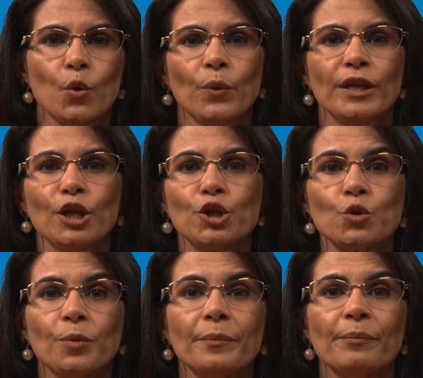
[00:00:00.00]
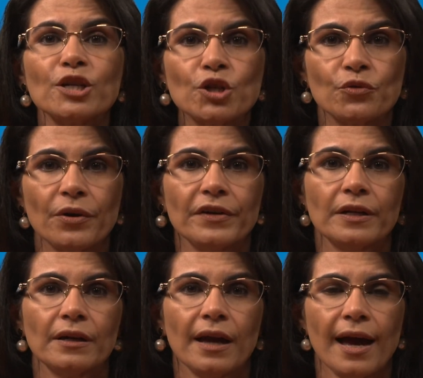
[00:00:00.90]
We need to be
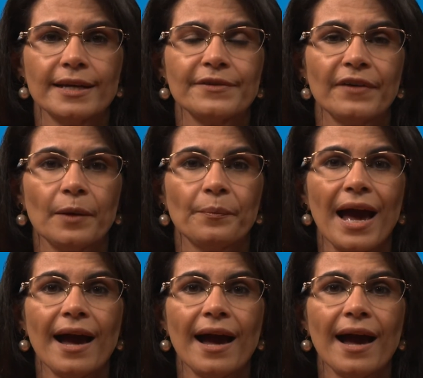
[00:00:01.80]
mission-driven and develop